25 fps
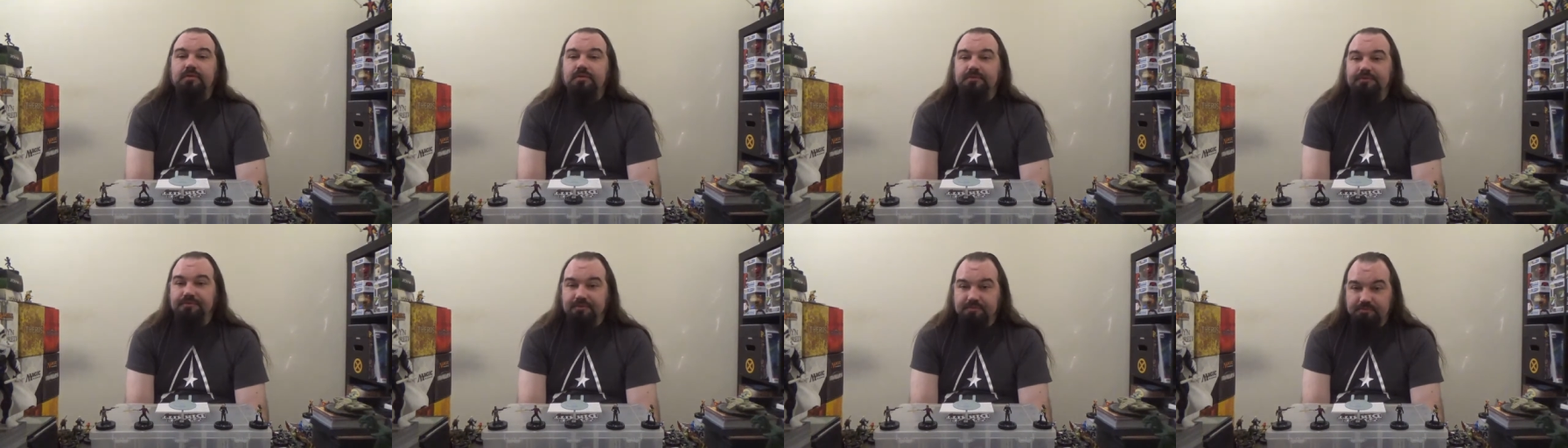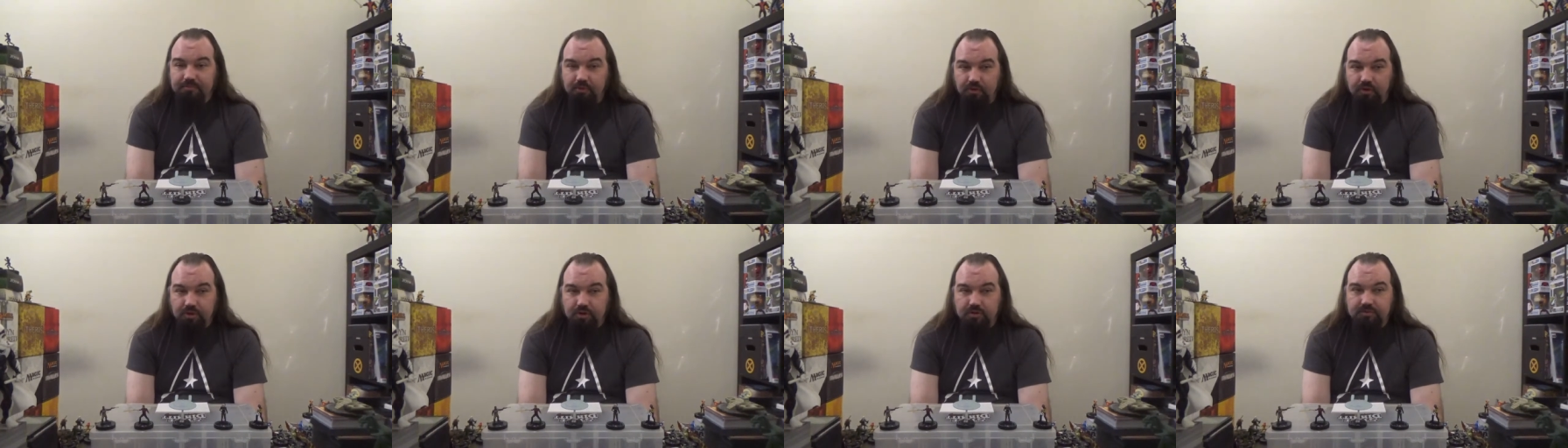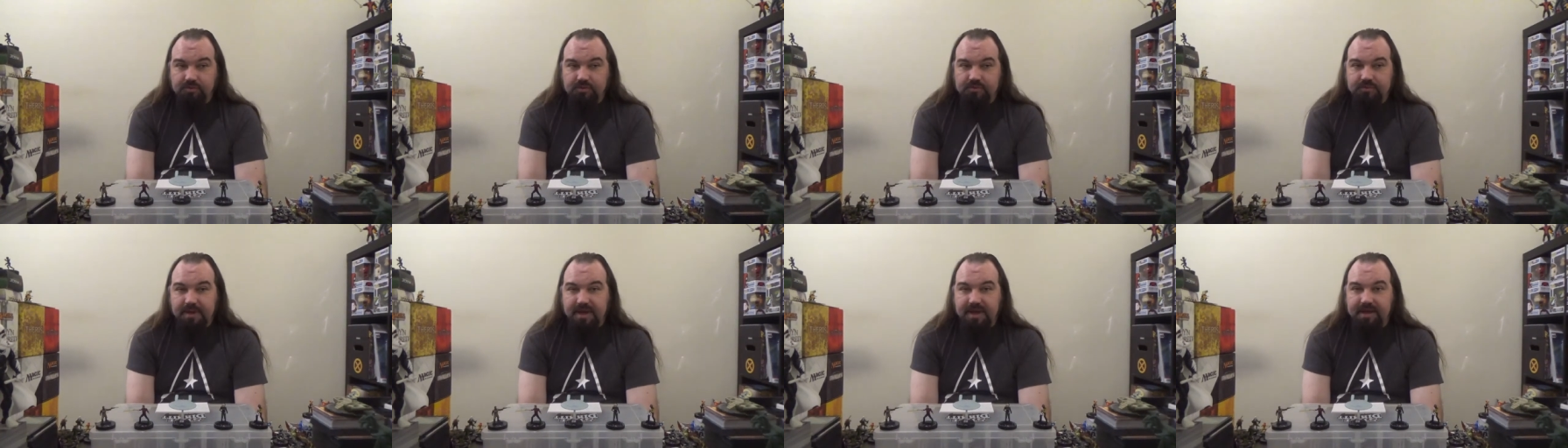the Borg
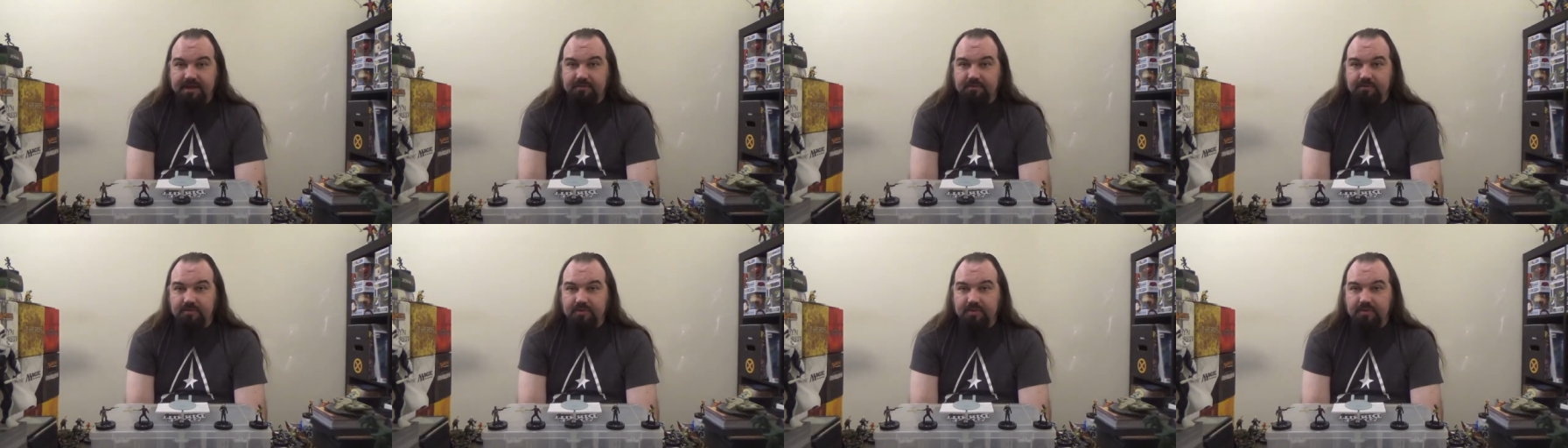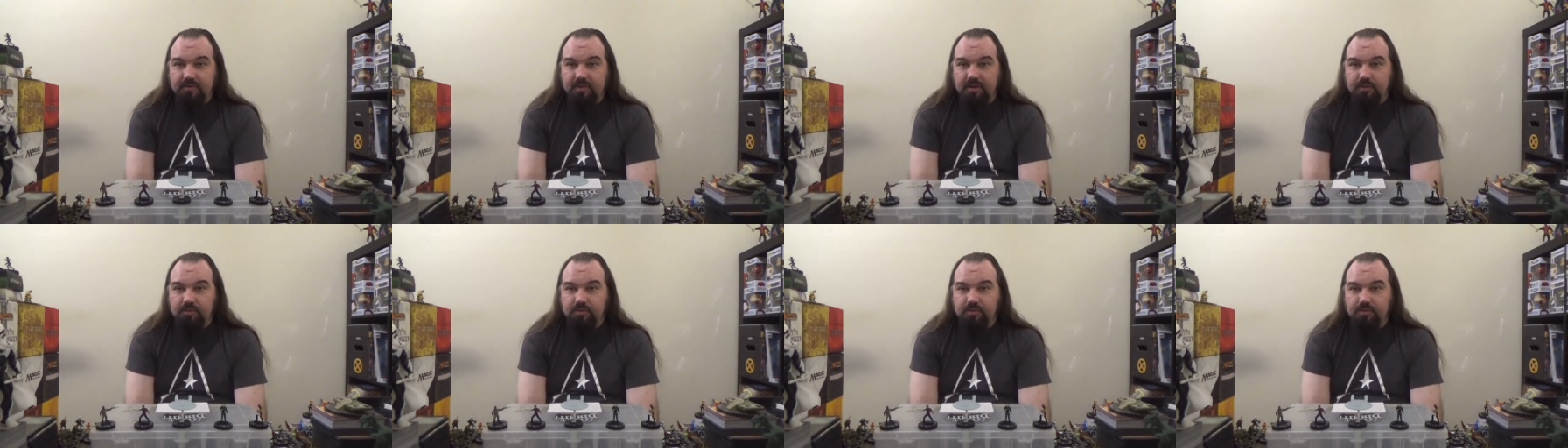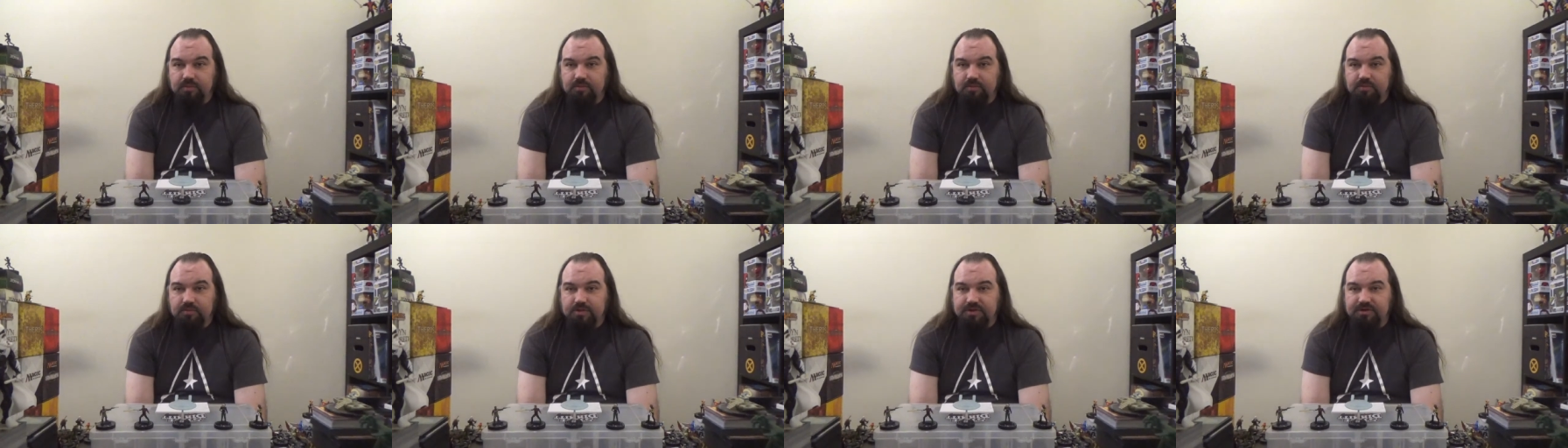would make a, re a
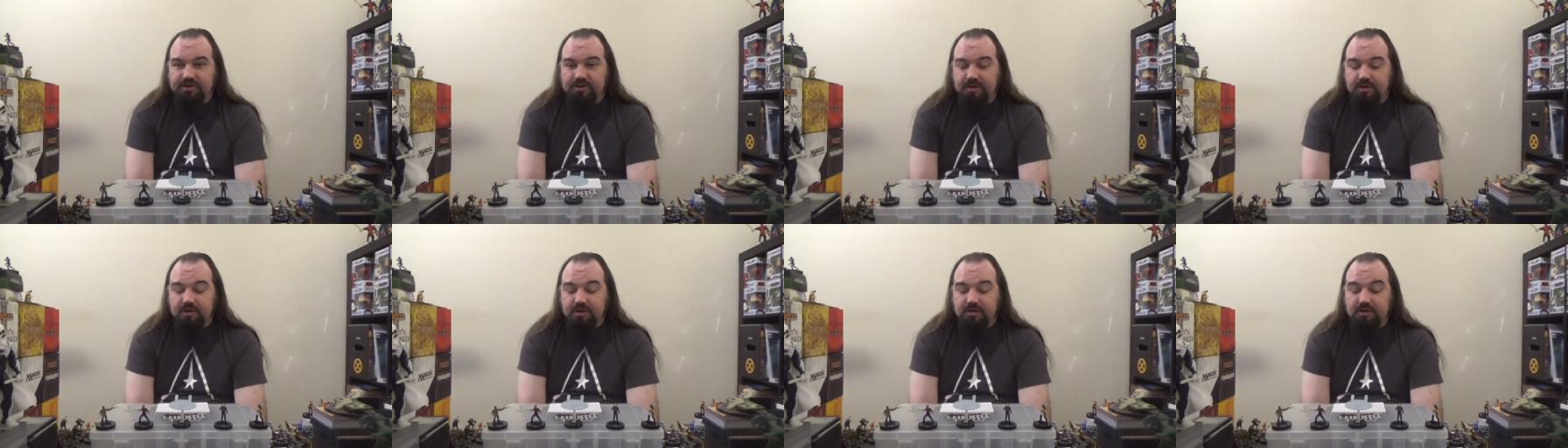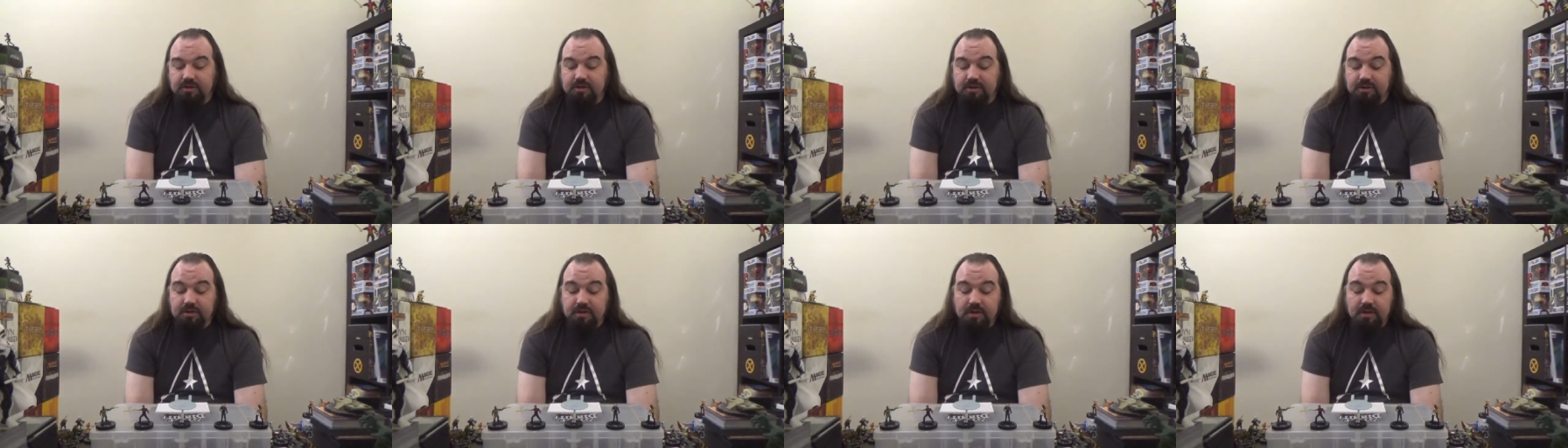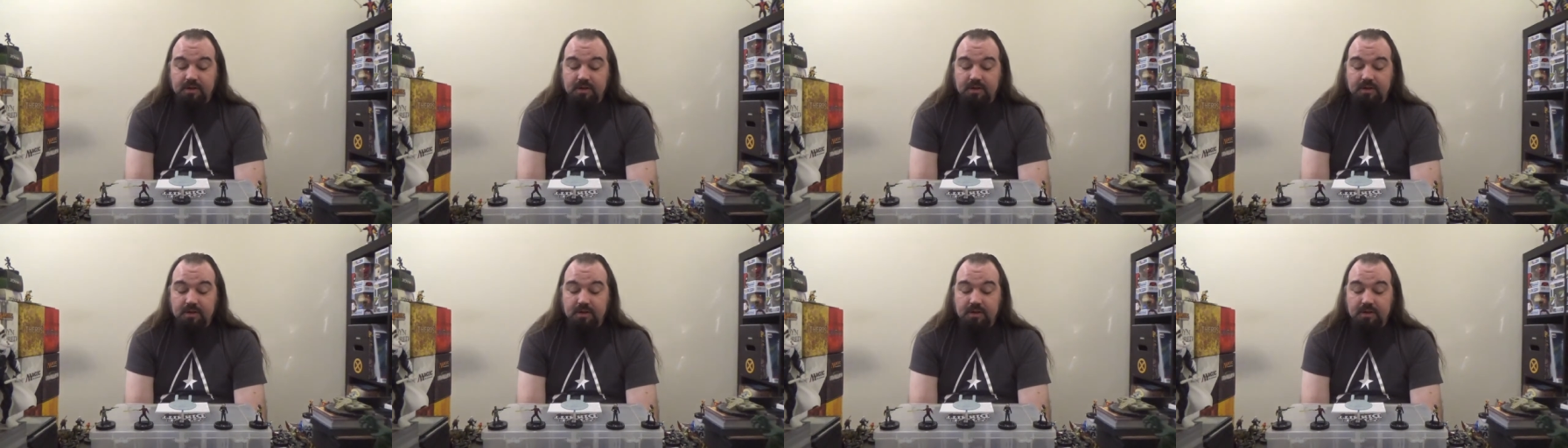return,